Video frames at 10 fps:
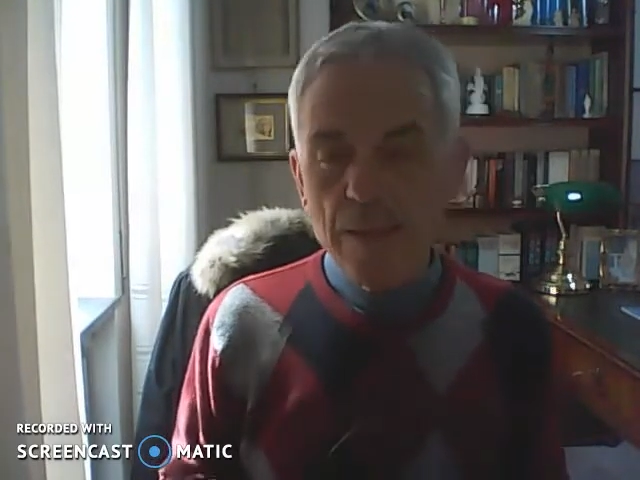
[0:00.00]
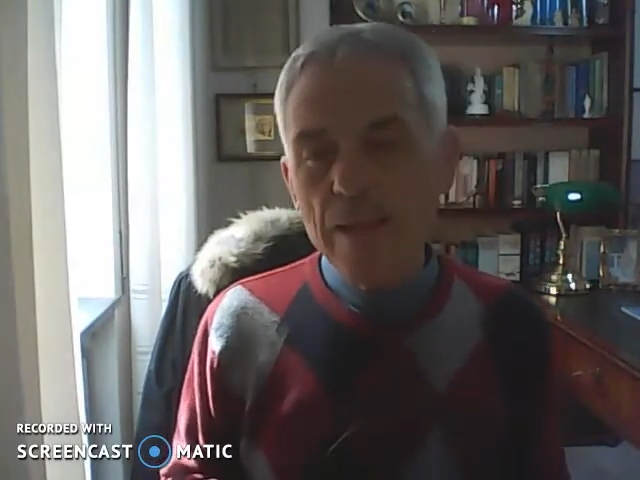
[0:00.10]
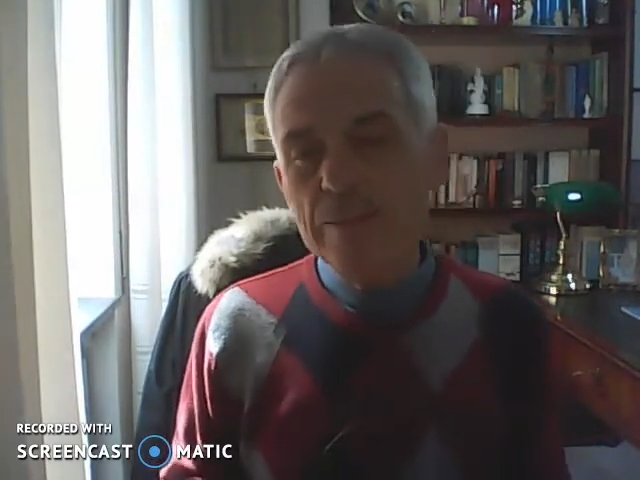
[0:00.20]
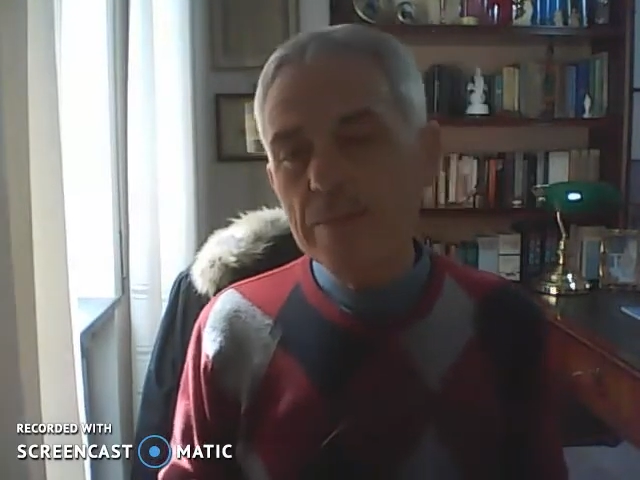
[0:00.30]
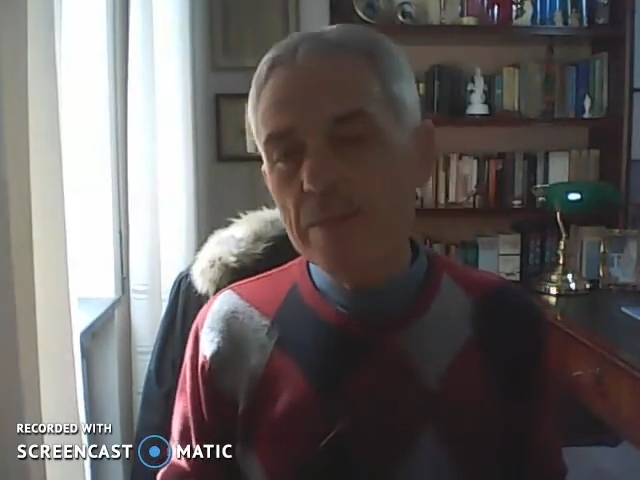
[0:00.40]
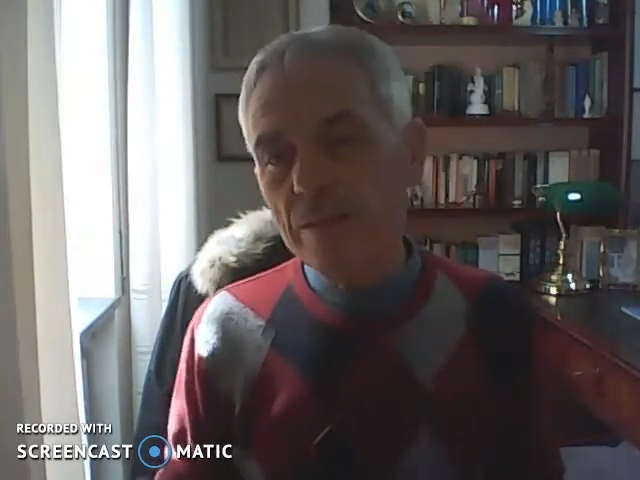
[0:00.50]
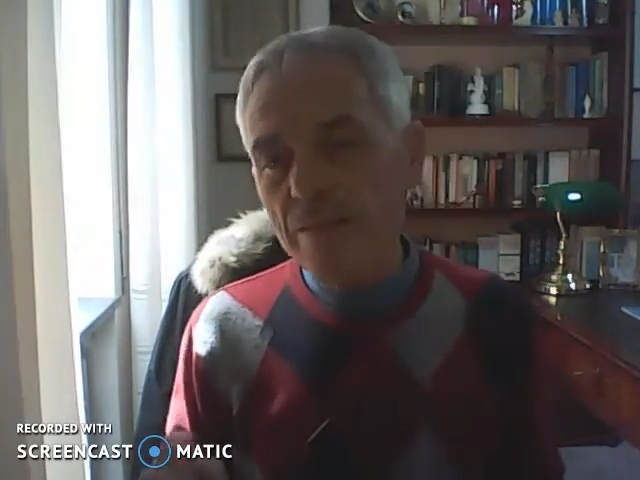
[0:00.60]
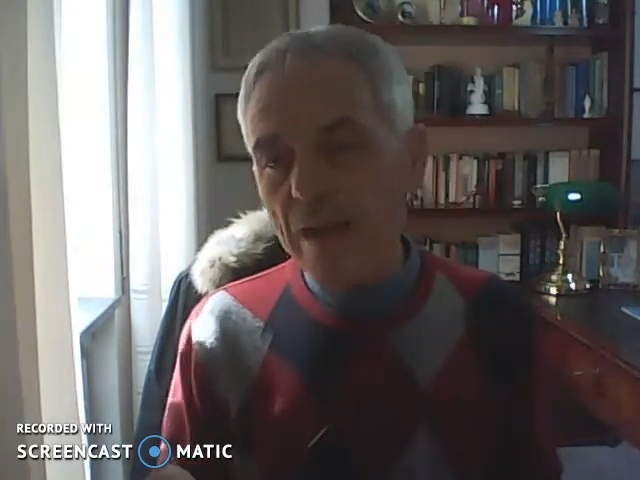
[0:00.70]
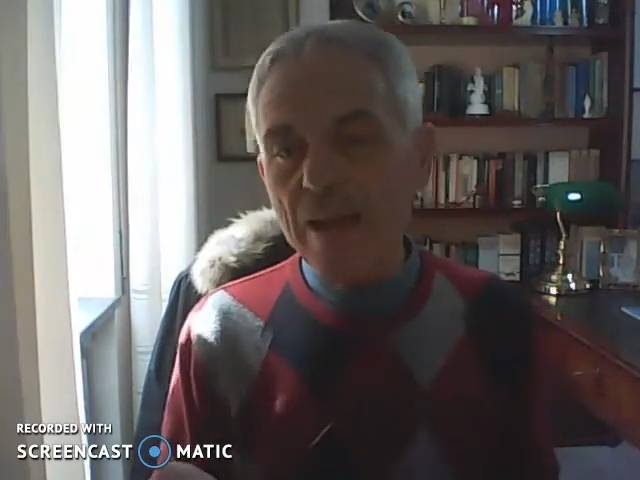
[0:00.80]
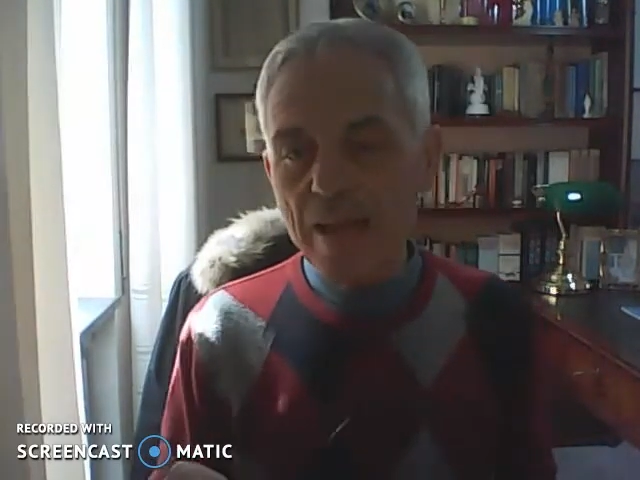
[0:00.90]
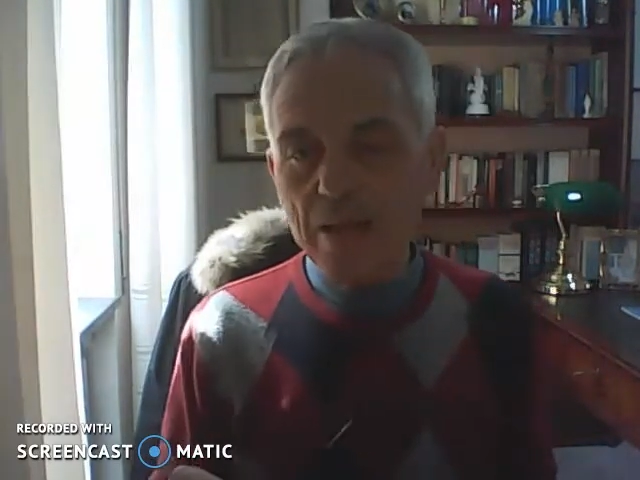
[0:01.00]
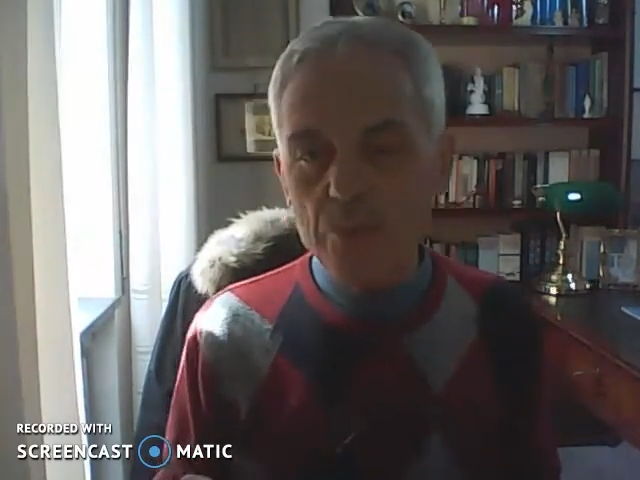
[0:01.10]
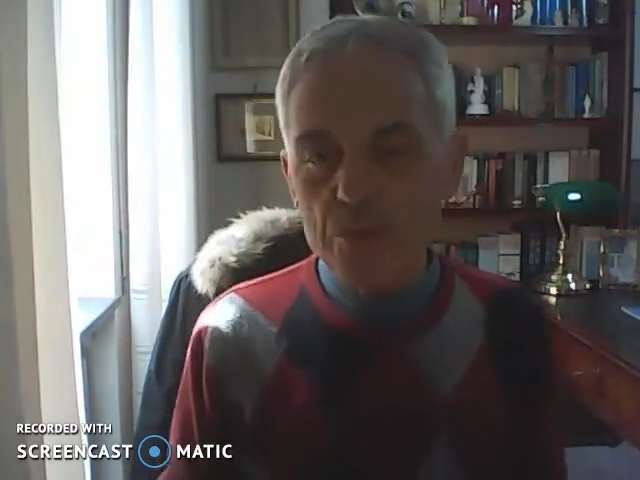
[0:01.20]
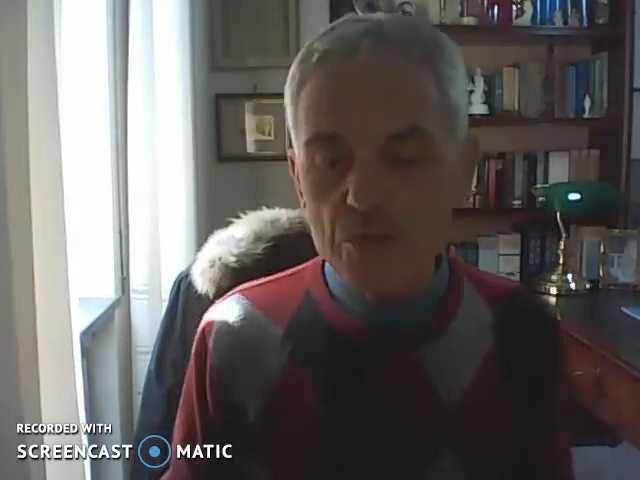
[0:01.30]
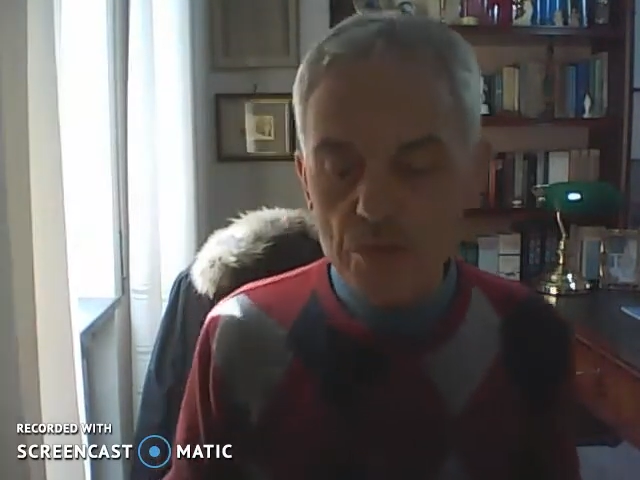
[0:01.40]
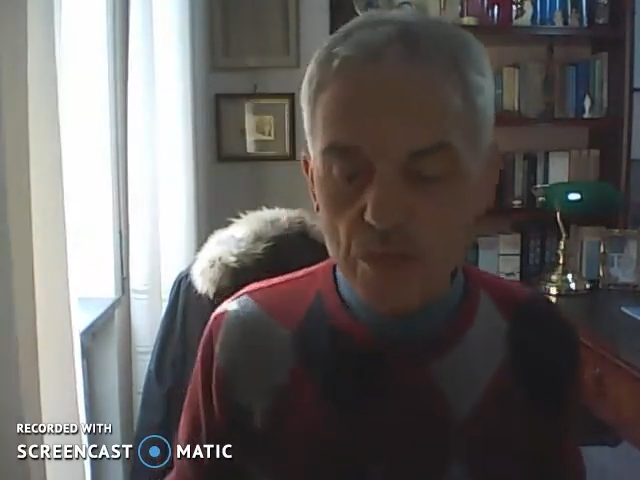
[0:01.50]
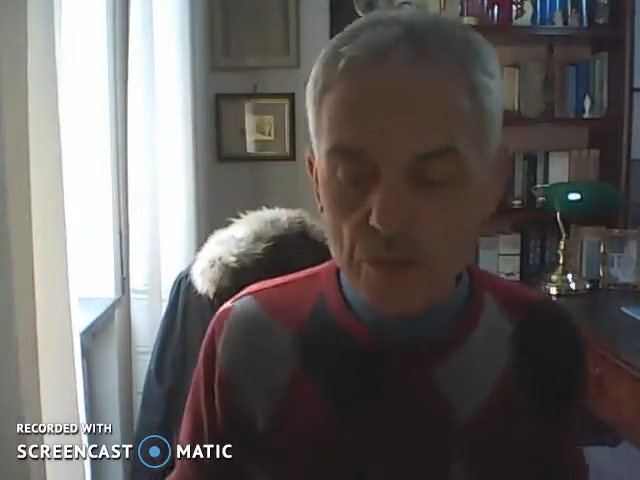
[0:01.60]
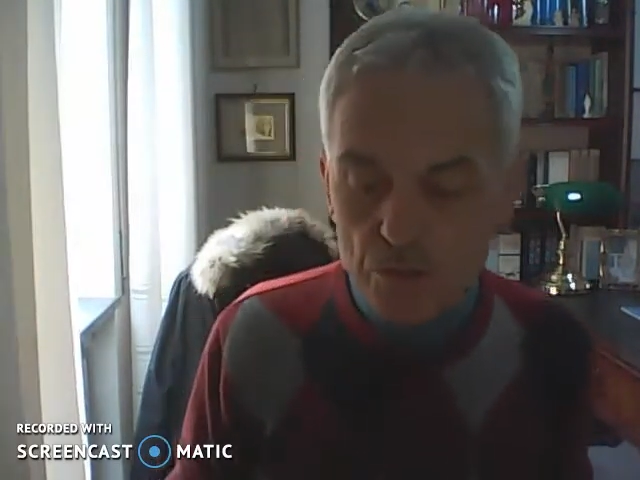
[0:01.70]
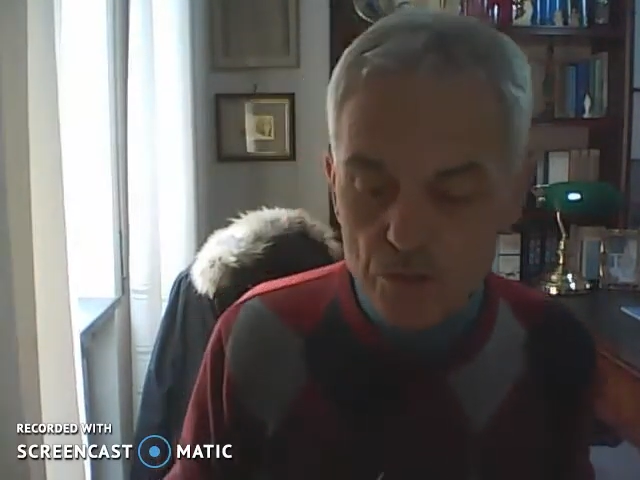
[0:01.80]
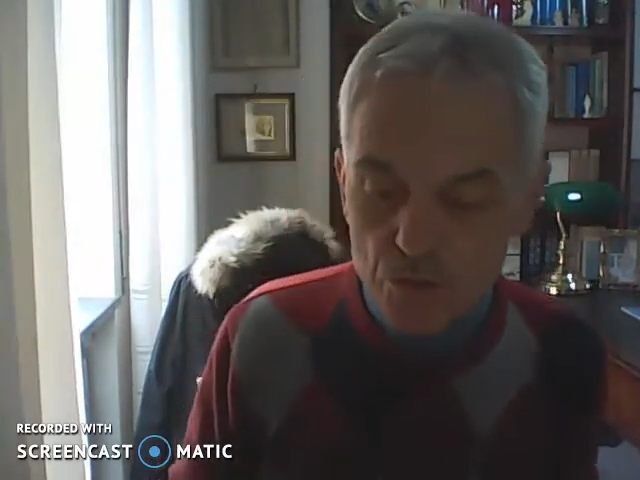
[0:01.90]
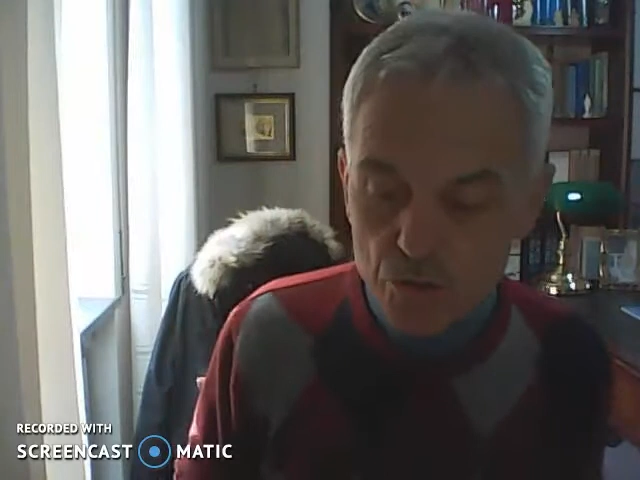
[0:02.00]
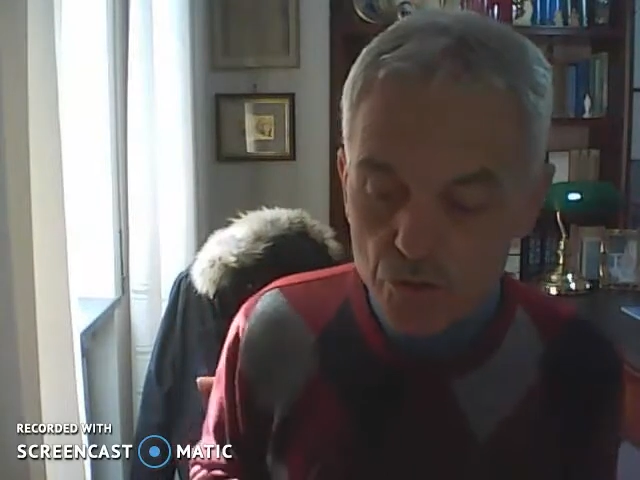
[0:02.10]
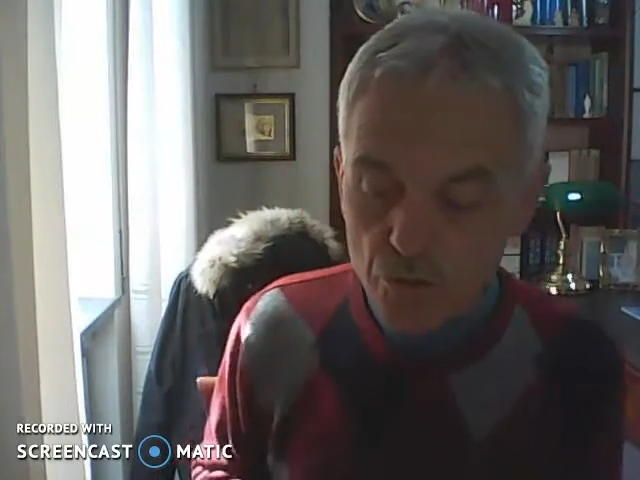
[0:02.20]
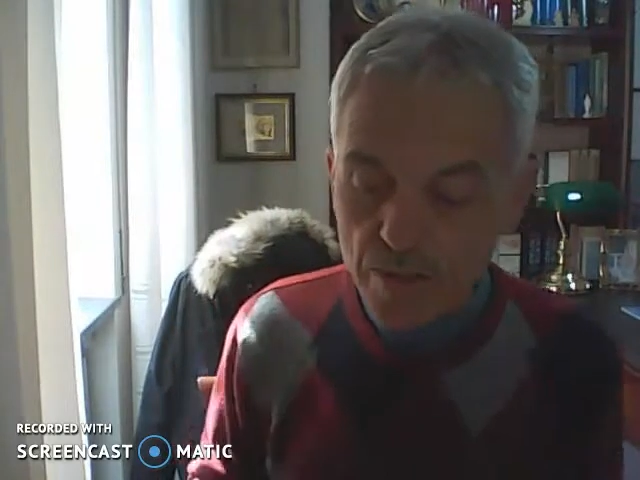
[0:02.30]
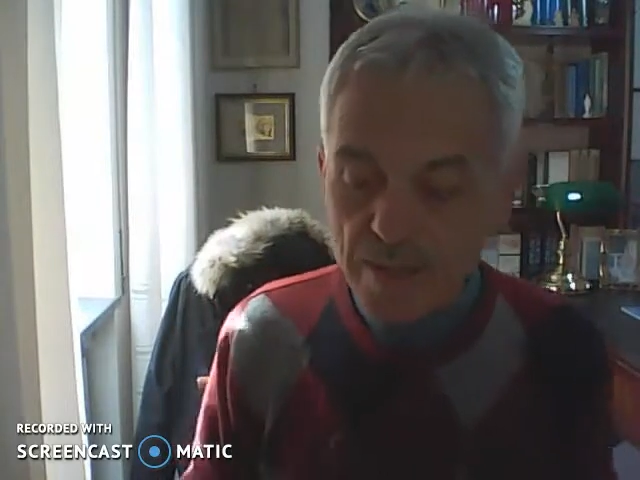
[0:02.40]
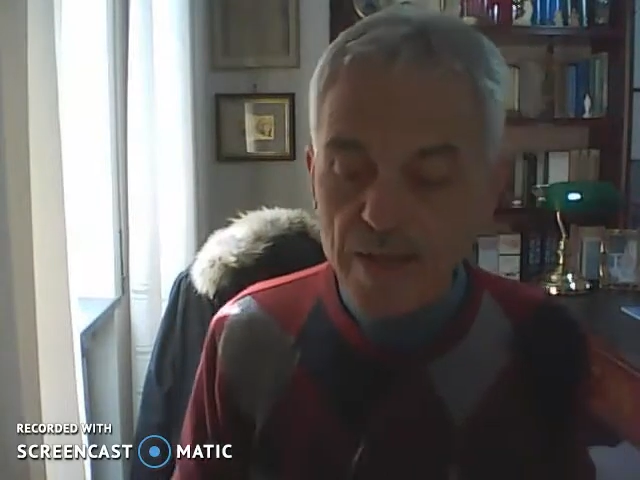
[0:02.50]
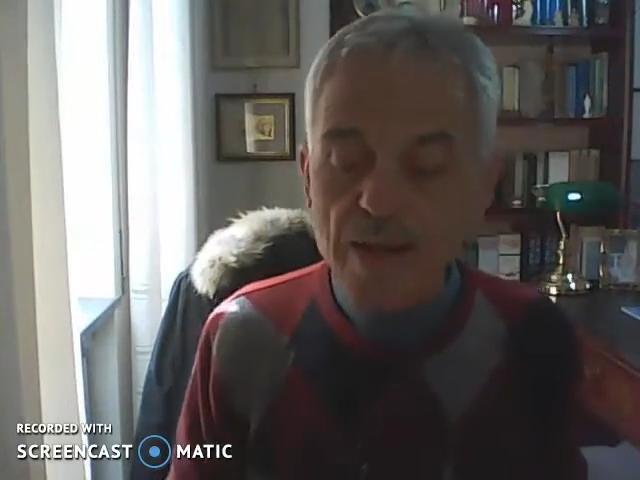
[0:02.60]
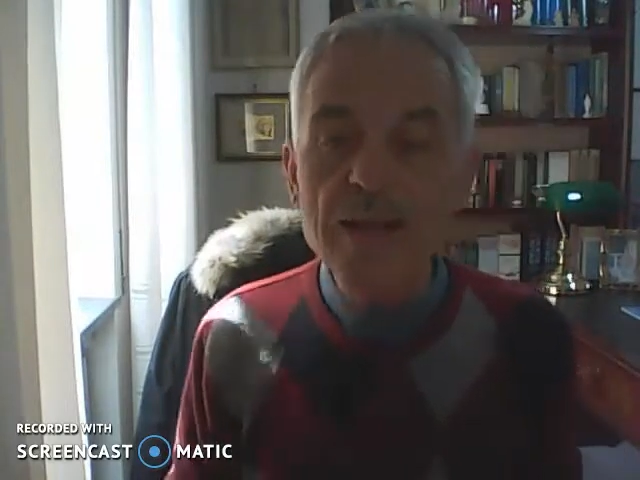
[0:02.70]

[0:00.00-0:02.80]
and their language is surely